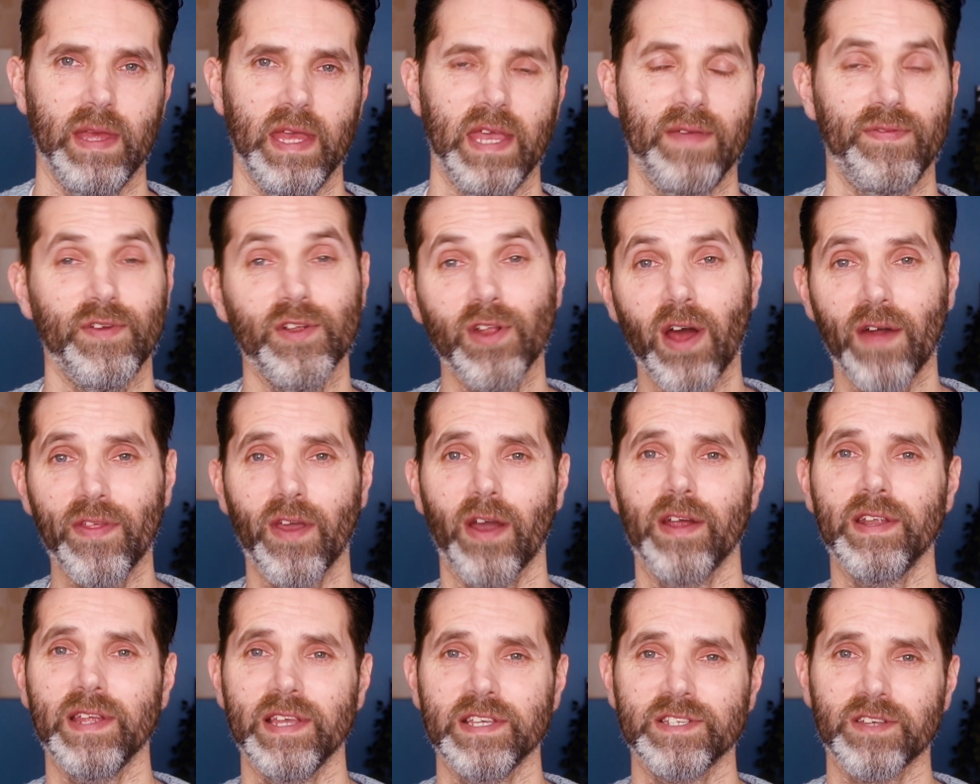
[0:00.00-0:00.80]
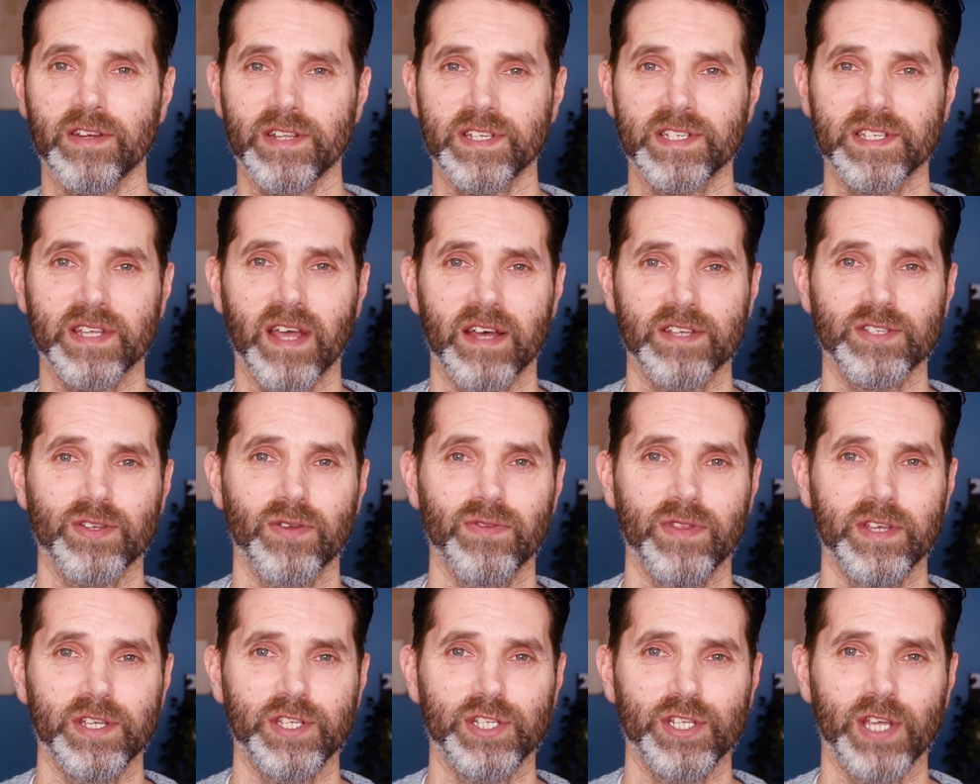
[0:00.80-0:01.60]
If you like the ideas I discuss
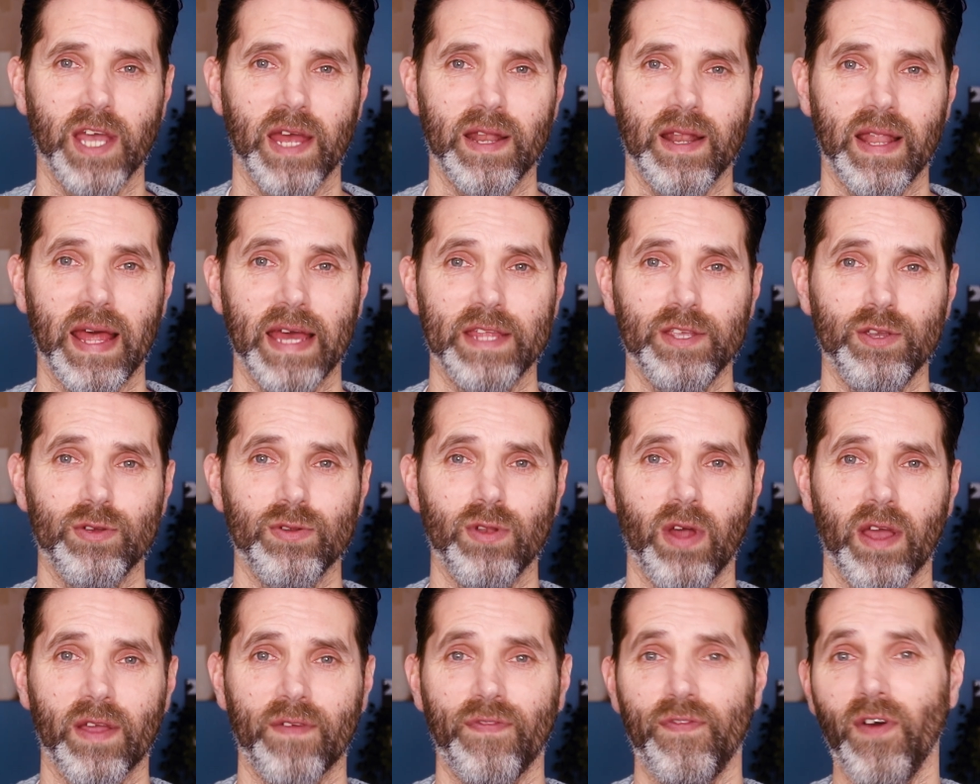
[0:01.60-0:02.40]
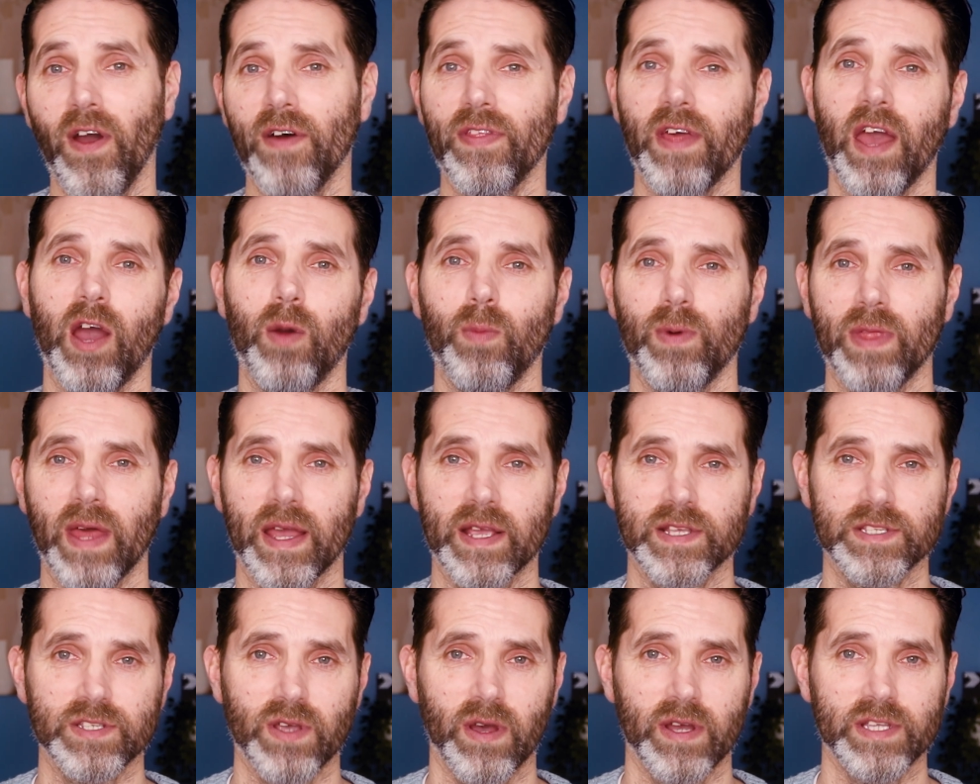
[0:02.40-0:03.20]
on this channel and you'd like further help with
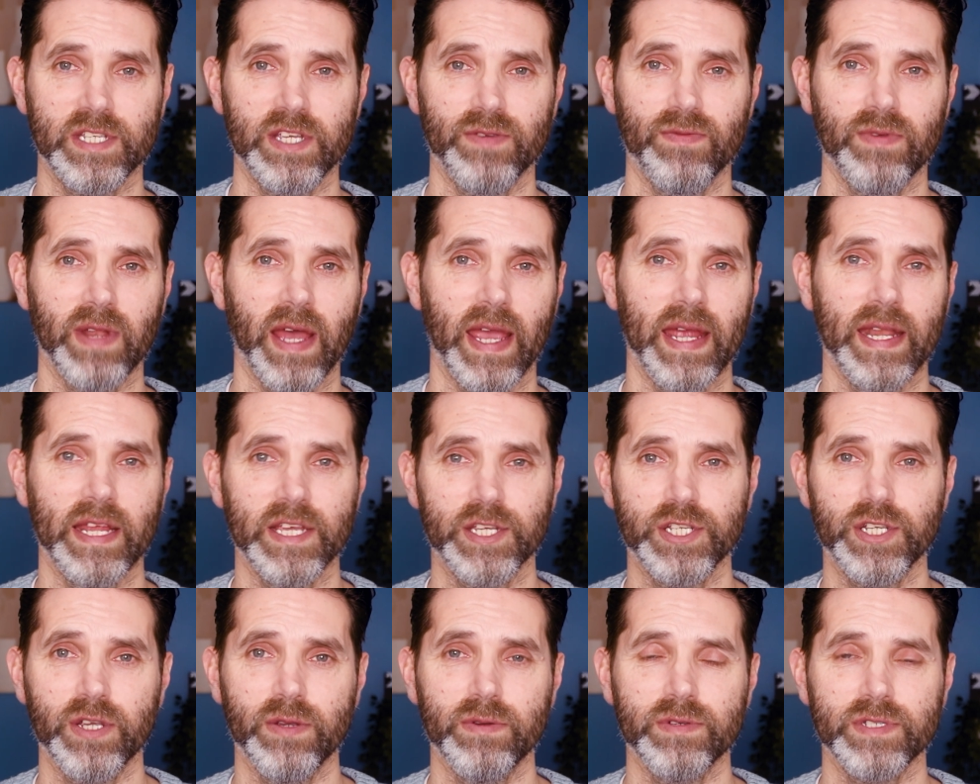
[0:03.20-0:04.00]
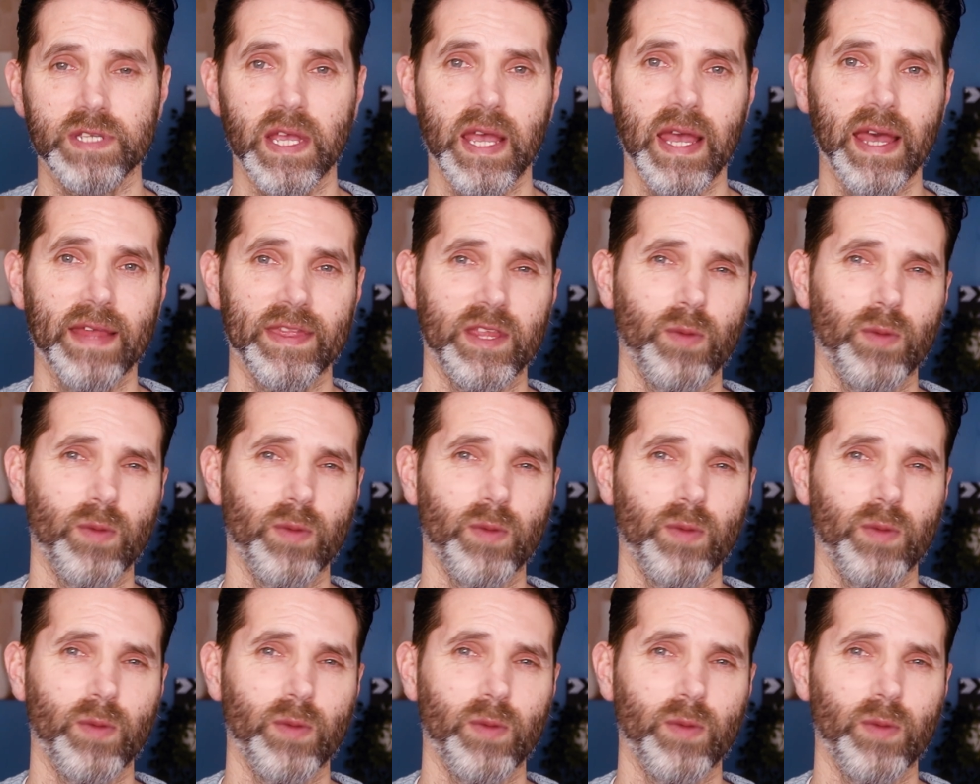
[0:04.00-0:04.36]
anxiety-related issues,